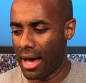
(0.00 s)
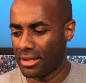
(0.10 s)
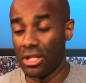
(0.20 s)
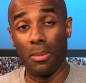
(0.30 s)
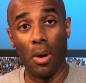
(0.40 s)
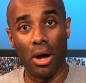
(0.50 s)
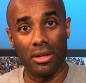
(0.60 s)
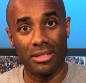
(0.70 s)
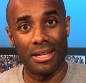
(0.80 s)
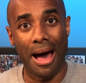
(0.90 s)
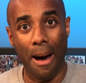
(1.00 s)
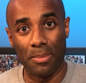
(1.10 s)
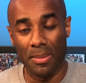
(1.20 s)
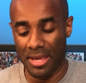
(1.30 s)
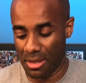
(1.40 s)
the book, to
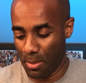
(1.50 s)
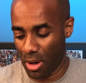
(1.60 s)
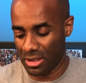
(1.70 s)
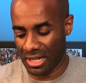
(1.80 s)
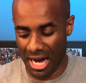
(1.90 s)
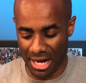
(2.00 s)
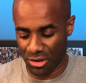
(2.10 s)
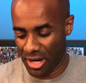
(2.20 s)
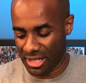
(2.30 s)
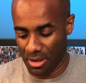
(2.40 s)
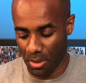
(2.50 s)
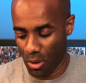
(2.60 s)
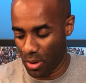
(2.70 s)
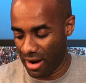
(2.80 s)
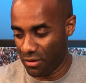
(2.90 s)
complement the book, to contrast the
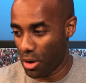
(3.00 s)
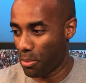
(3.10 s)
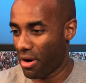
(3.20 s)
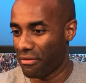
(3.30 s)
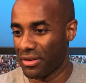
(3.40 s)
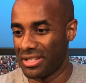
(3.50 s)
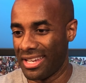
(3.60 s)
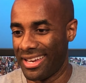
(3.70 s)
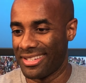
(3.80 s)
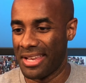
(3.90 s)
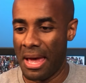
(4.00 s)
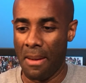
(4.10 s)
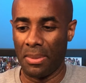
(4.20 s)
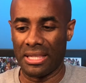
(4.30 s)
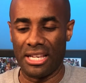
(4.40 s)
book, whatever your preference is.
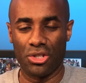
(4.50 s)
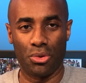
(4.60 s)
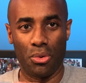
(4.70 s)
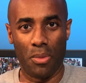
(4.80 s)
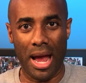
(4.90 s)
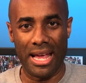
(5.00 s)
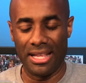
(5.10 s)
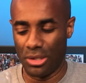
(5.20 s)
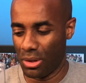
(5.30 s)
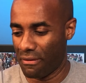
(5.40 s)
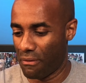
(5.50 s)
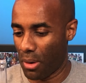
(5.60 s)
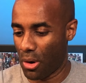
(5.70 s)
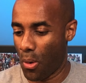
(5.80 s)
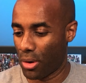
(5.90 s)
But they screw right into the four
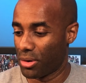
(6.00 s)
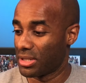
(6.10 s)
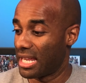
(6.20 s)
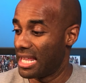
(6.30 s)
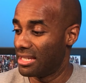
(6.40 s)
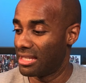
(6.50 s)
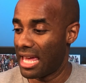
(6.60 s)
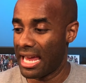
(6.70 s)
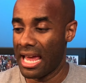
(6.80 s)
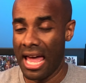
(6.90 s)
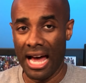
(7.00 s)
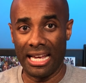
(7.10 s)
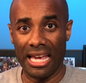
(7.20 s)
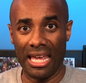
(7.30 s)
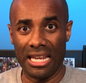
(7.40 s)
corners. And this thing,
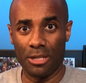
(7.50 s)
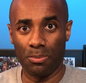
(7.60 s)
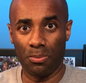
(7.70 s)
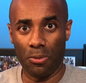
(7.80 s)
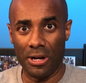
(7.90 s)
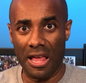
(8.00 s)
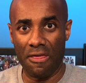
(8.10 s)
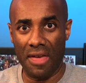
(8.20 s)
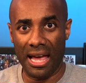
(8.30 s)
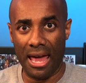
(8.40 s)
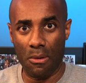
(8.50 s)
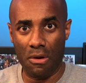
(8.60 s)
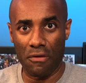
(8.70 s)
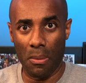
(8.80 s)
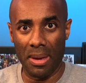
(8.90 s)
again, it's pretty thick. I don't know
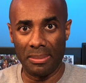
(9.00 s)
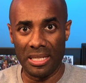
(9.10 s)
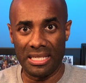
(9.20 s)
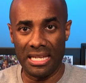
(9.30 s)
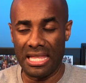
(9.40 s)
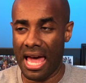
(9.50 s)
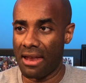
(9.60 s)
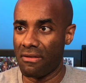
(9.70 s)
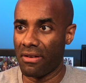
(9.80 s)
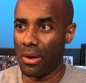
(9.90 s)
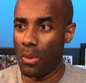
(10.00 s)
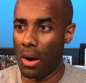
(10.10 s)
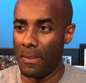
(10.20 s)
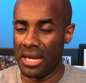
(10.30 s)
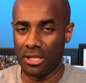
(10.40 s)
if you'll be able to see that very well,
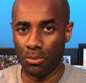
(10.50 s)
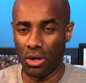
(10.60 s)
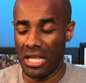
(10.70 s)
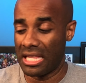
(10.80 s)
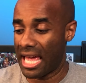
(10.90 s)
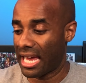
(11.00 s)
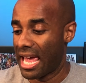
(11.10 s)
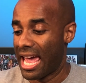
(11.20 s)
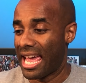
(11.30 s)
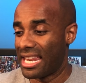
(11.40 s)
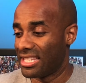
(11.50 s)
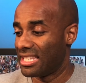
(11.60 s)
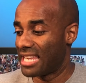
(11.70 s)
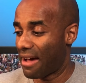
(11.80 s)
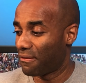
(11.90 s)
but it's pretty thick. It is
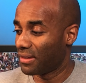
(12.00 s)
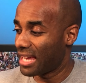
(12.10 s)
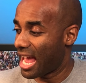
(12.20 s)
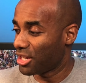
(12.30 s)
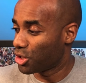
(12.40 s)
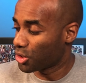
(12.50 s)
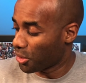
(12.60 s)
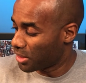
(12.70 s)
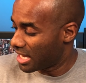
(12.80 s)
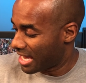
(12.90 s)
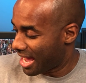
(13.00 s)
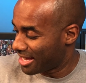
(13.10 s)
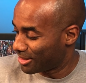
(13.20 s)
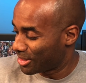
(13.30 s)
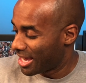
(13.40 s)
definitely a sturdy
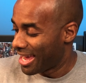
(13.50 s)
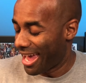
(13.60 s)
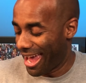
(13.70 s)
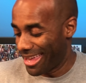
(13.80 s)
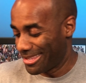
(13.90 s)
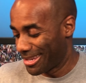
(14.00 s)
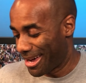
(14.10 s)
case, and